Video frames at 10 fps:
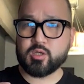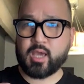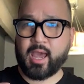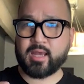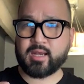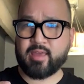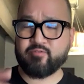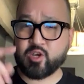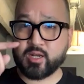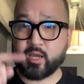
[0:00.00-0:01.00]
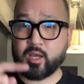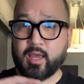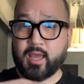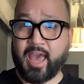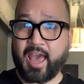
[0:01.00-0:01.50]
and if you're going to
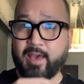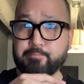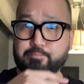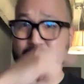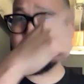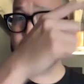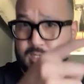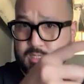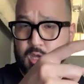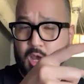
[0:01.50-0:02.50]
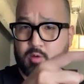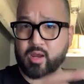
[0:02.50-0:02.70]
ha beat TikTok,